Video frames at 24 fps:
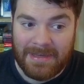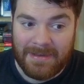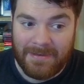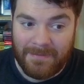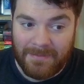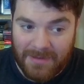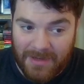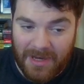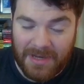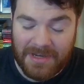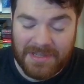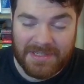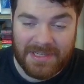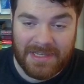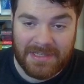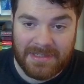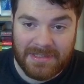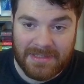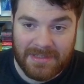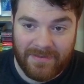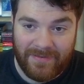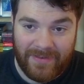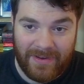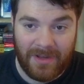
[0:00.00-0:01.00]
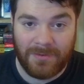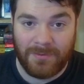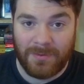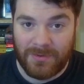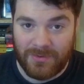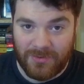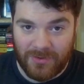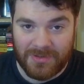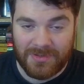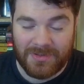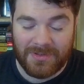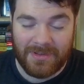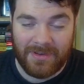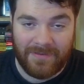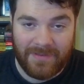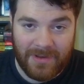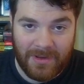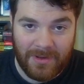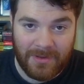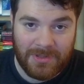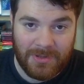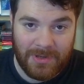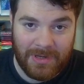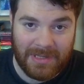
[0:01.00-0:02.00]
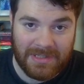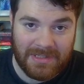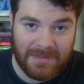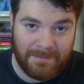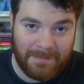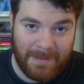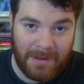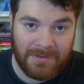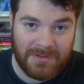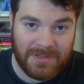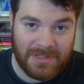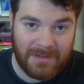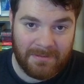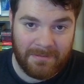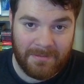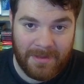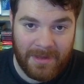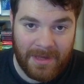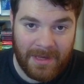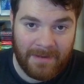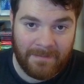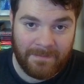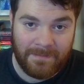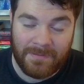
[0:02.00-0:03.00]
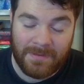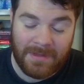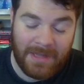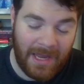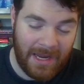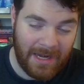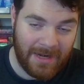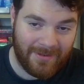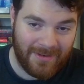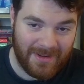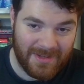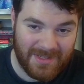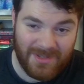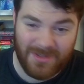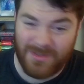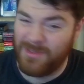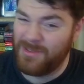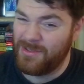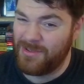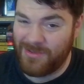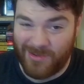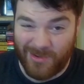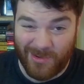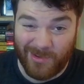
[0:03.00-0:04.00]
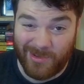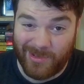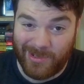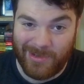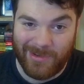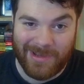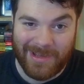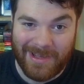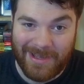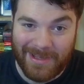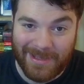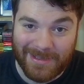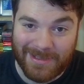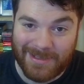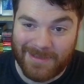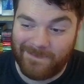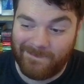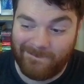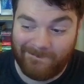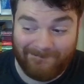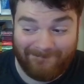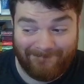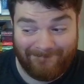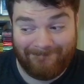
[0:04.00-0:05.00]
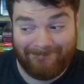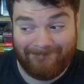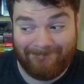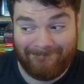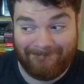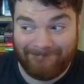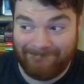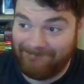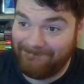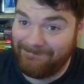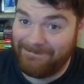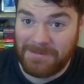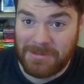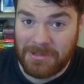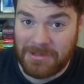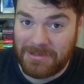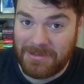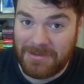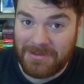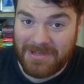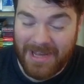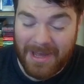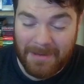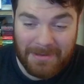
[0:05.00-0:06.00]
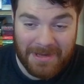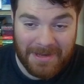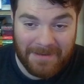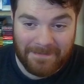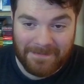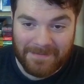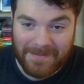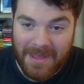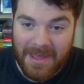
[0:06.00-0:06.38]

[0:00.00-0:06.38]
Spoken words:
Tidus enters the field. With Tross on the field, you get to bounce something, gain a crystal, draw 2 cards. Not too shabby.